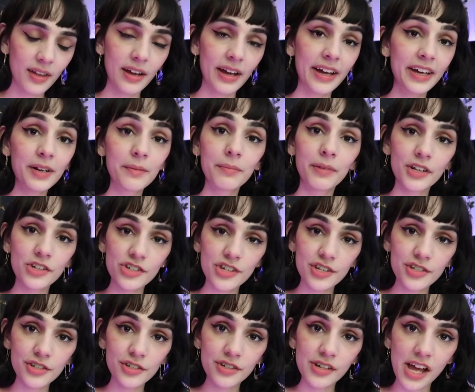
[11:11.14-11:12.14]
I had a much
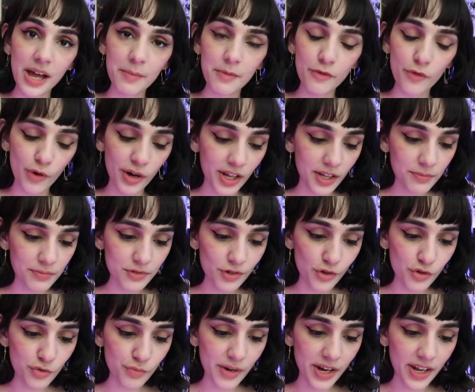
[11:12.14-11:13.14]
easier time avoiding
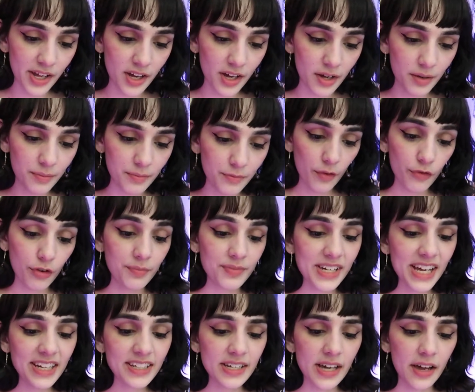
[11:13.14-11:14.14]
social media. From
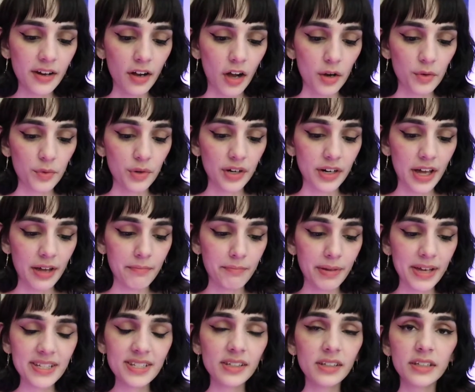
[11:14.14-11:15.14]
day 10 onward, I
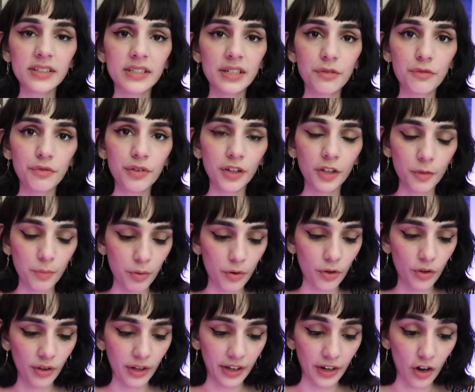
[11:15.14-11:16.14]
basically didn't feel the
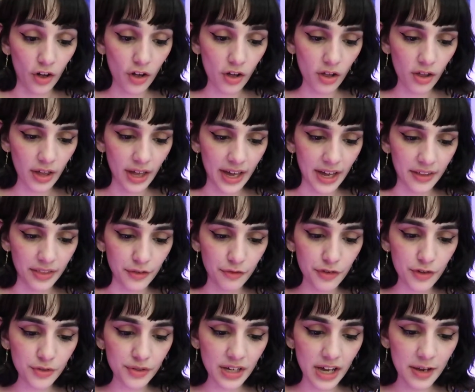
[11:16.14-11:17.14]
pull at all, and the
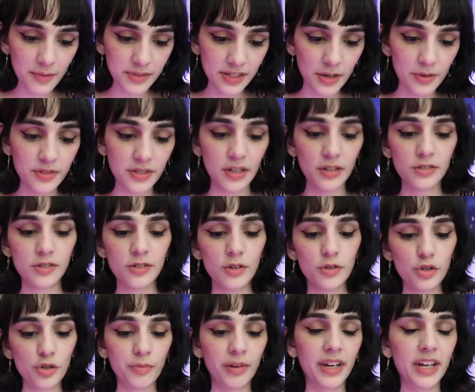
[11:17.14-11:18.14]
few times I was on
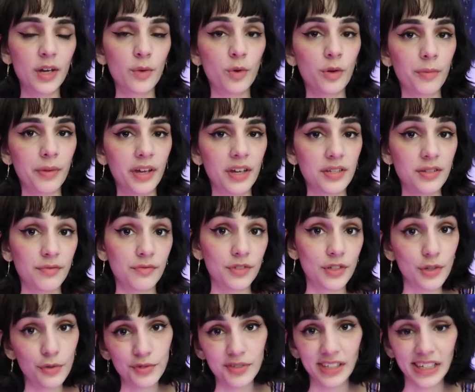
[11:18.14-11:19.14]
social media were because of
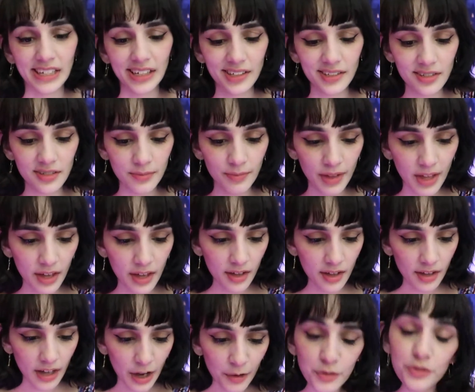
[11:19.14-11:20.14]
news links.
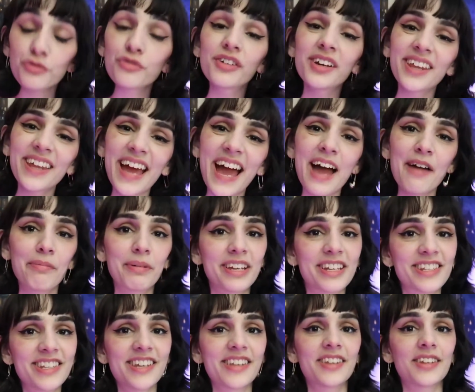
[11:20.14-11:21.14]
I was really happy to
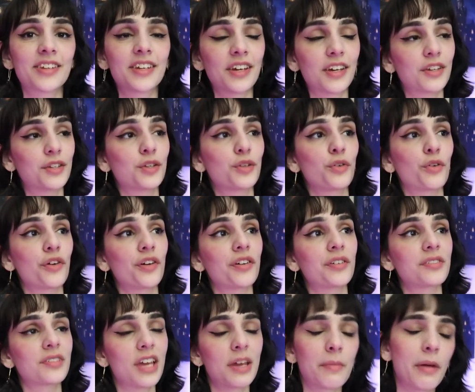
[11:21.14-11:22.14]
see that Nikki
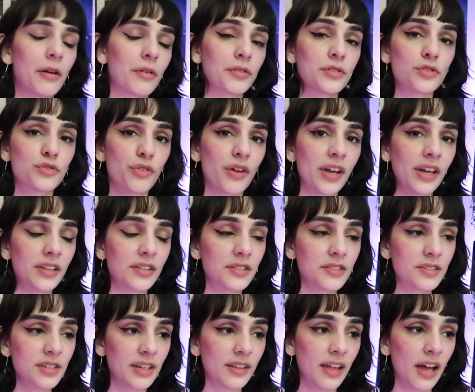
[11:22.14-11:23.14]
Tutorials came out as trans,
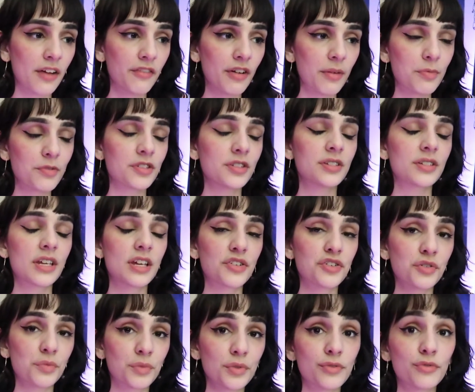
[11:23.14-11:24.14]
seeing that
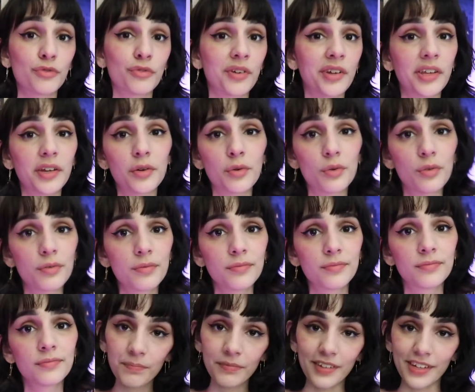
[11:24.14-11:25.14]
representation was really cool.
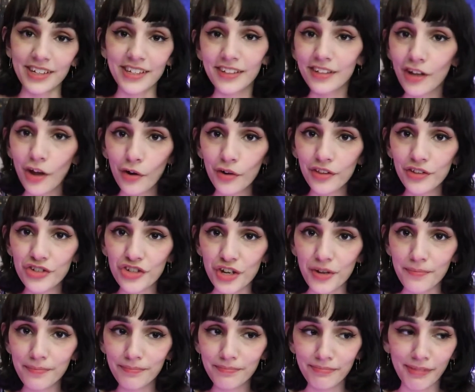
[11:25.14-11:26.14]
I didn't go to the
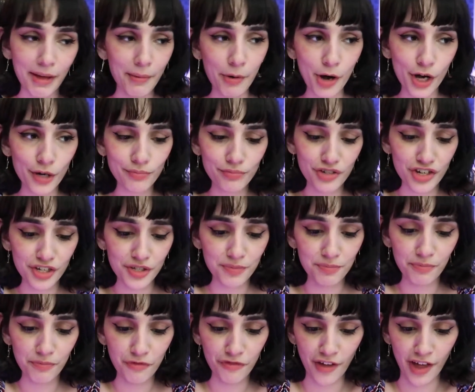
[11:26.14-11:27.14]
gym, that part just
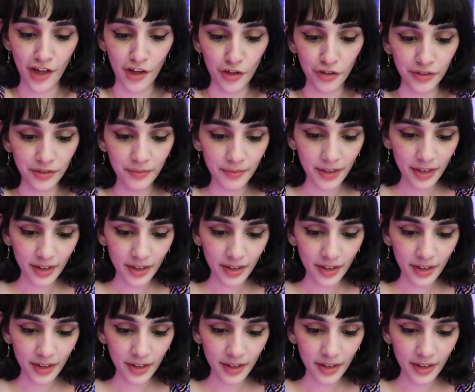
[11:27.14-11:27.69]
failed.